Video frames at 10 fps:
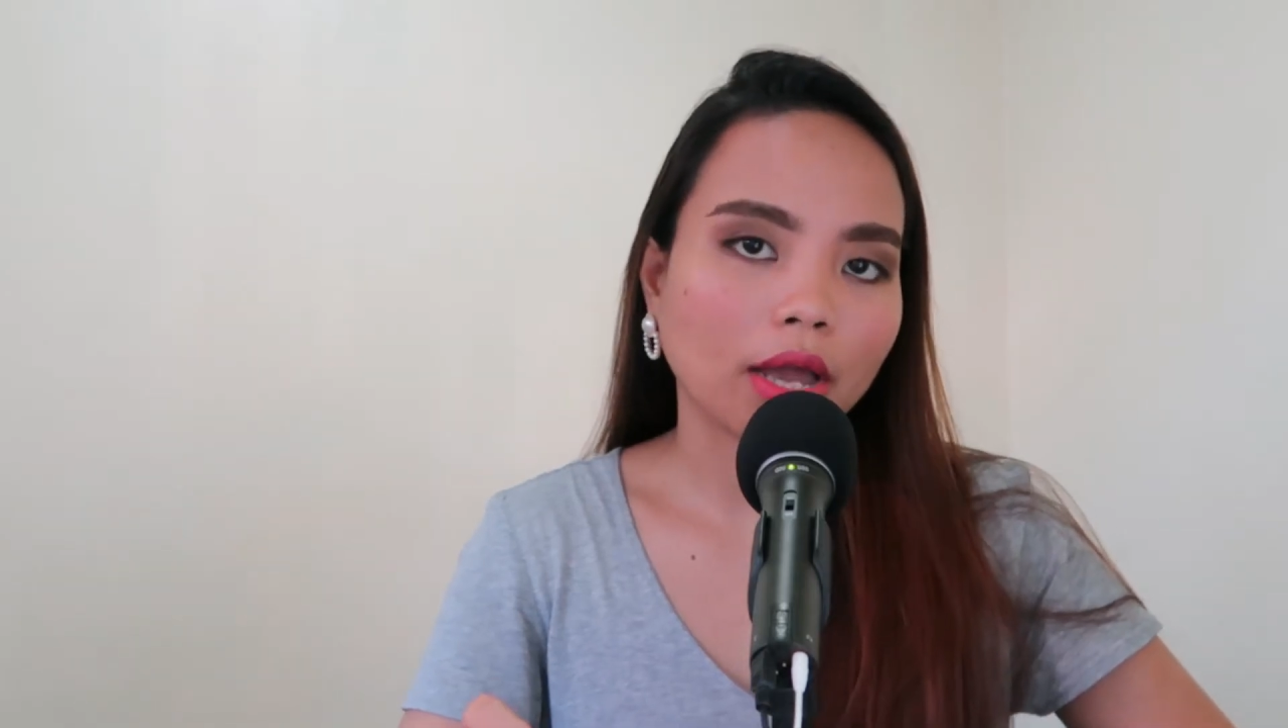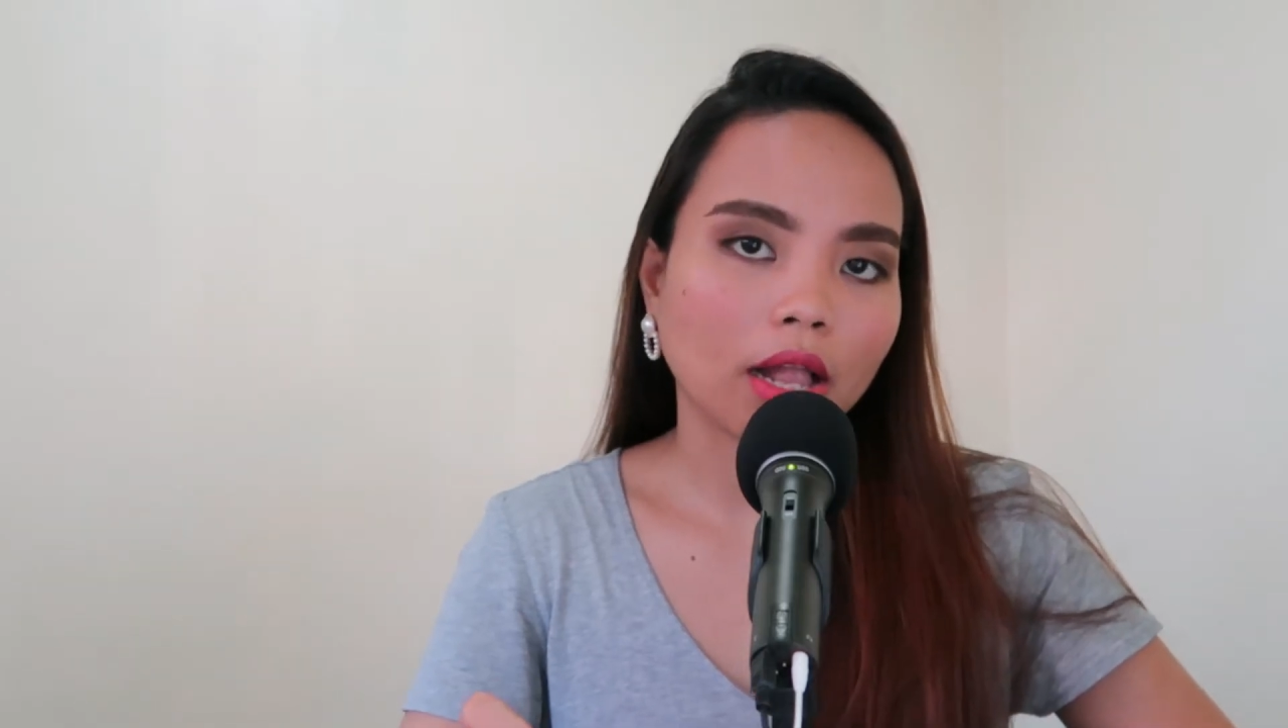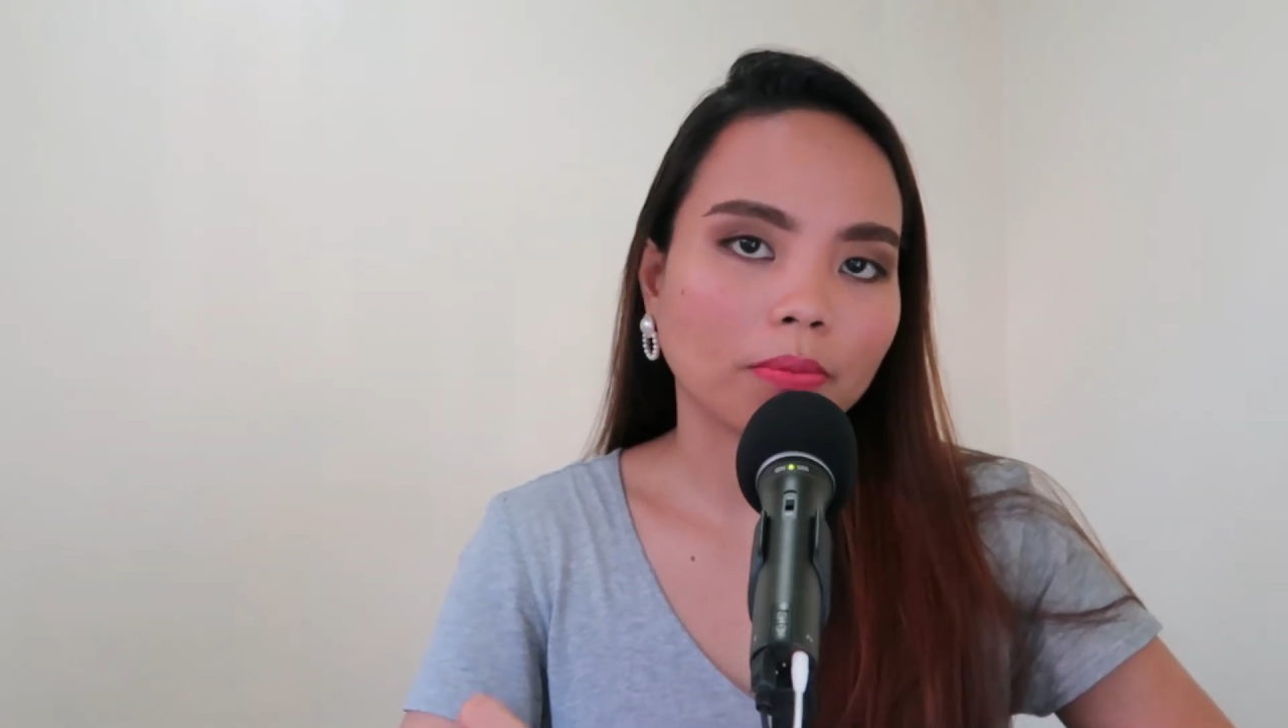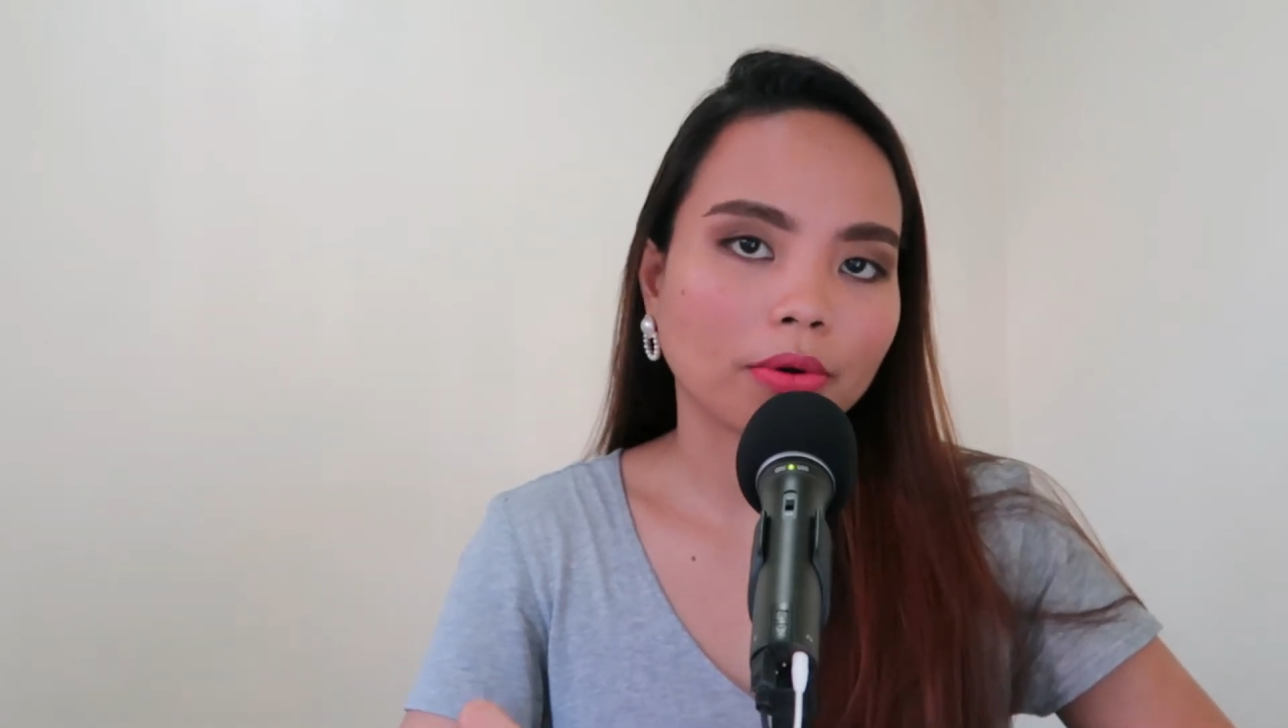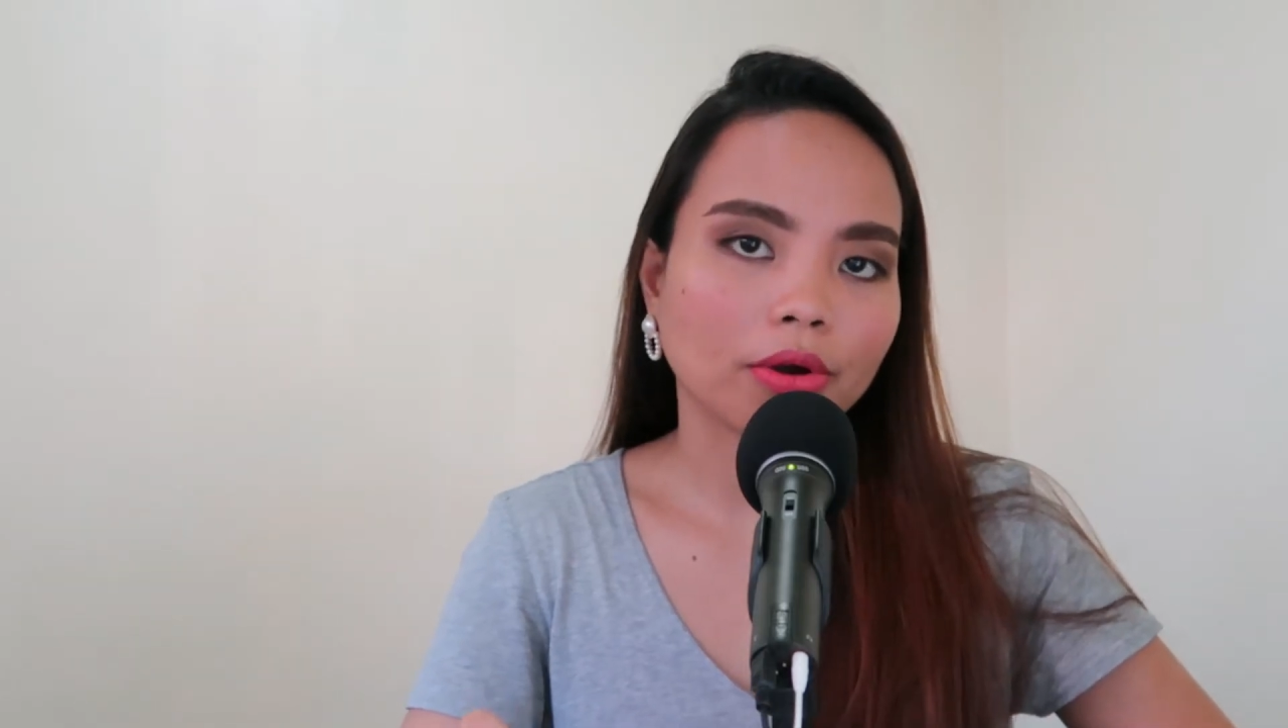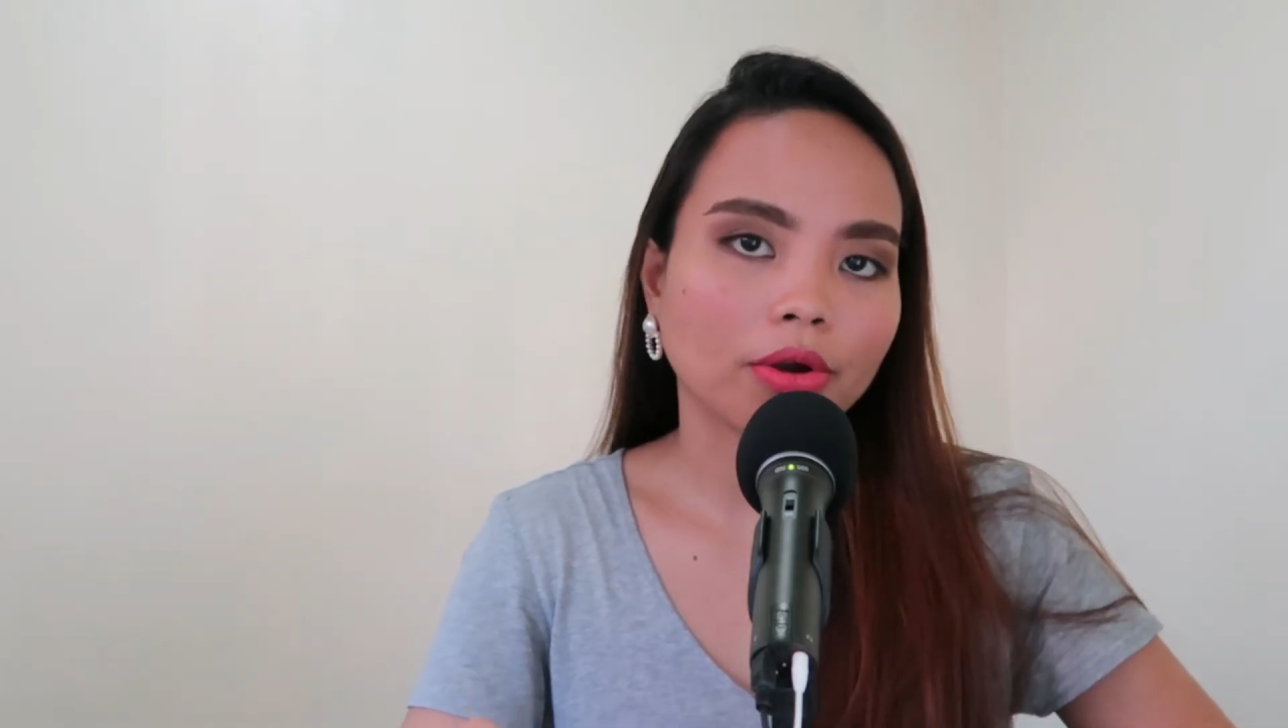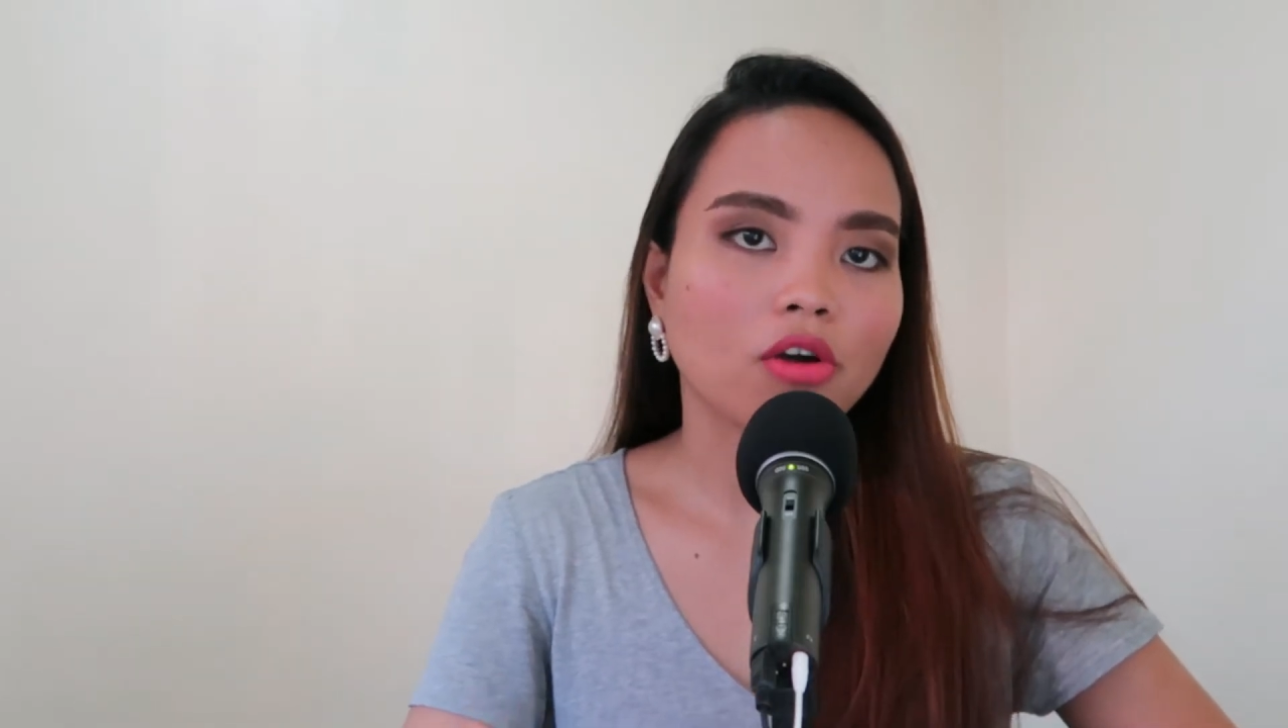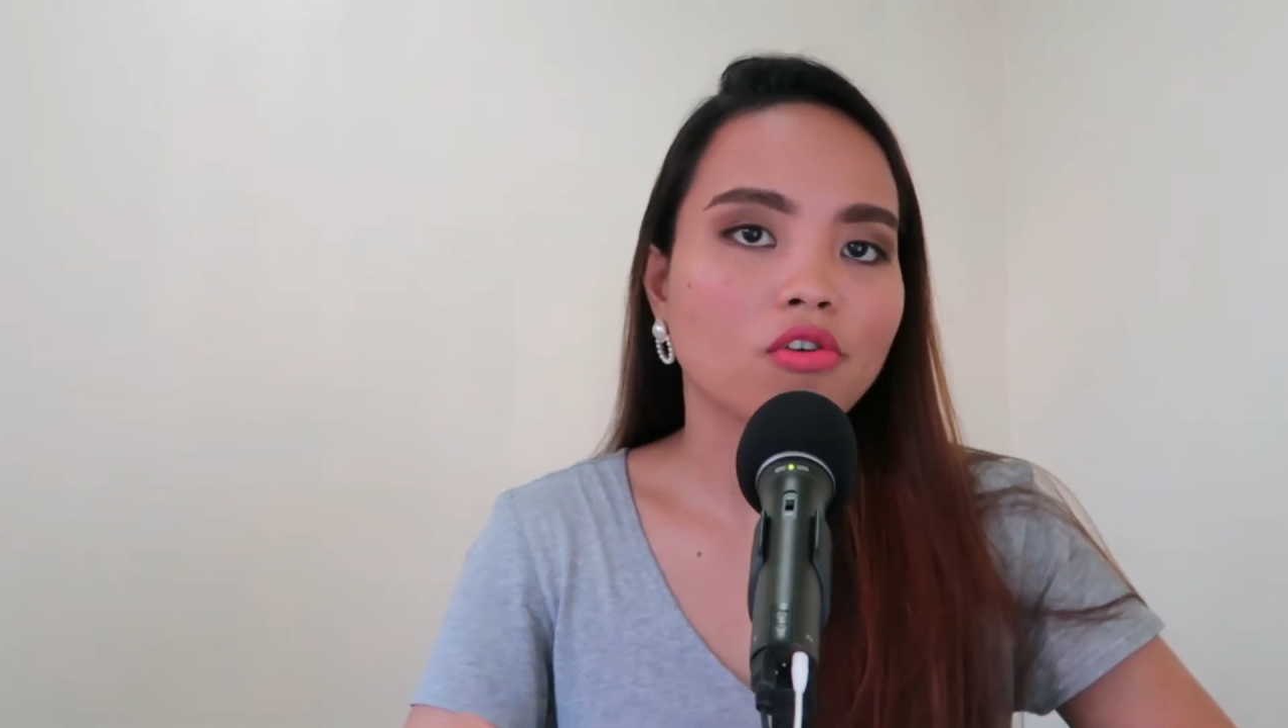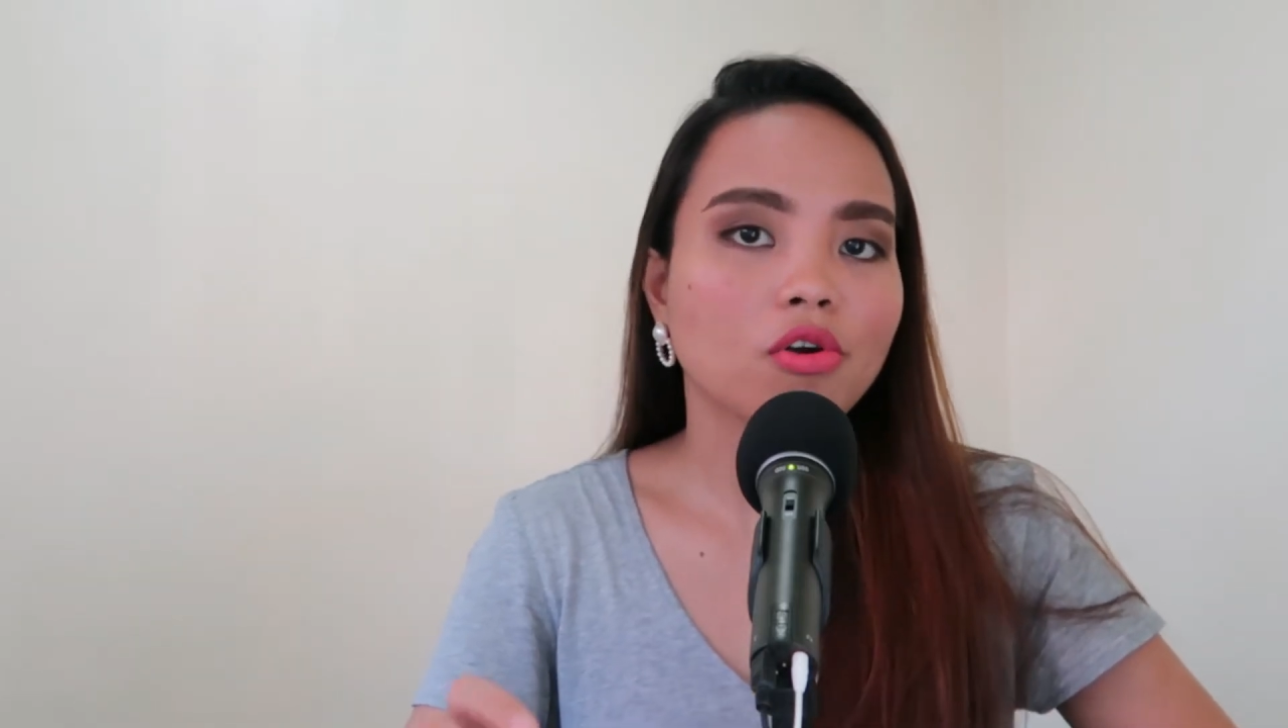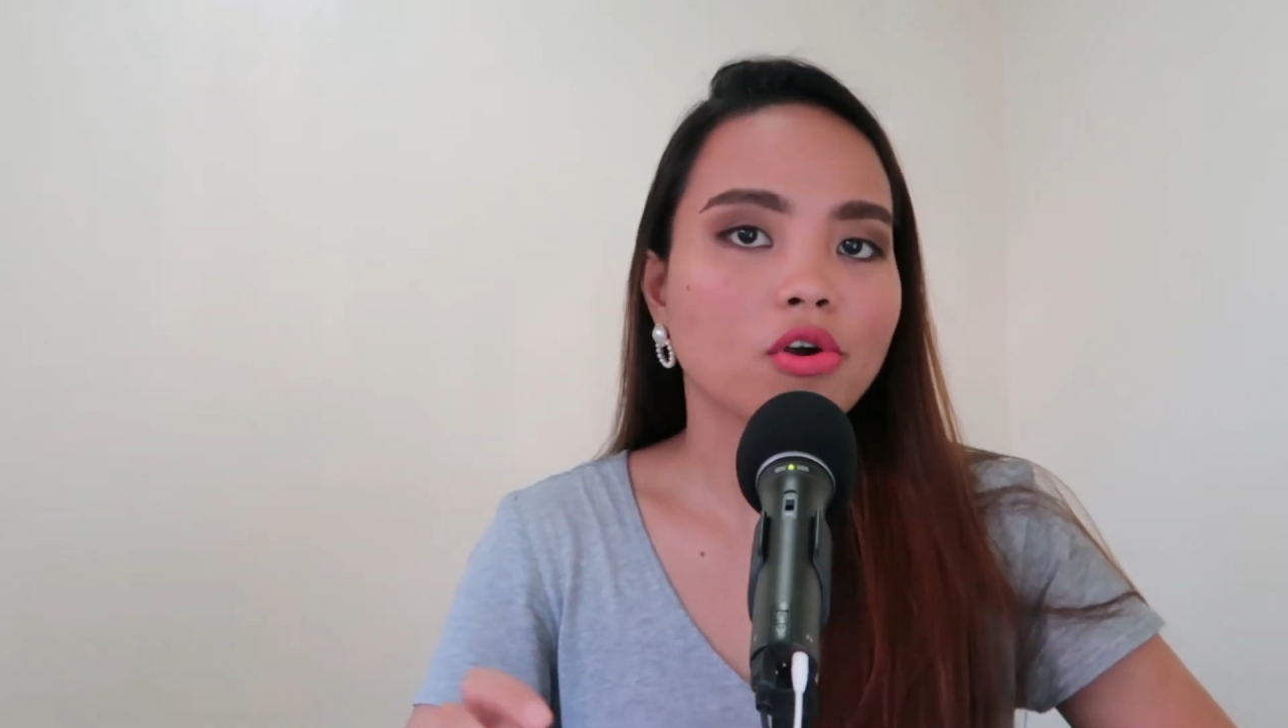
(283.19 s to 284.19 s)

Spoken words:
help her?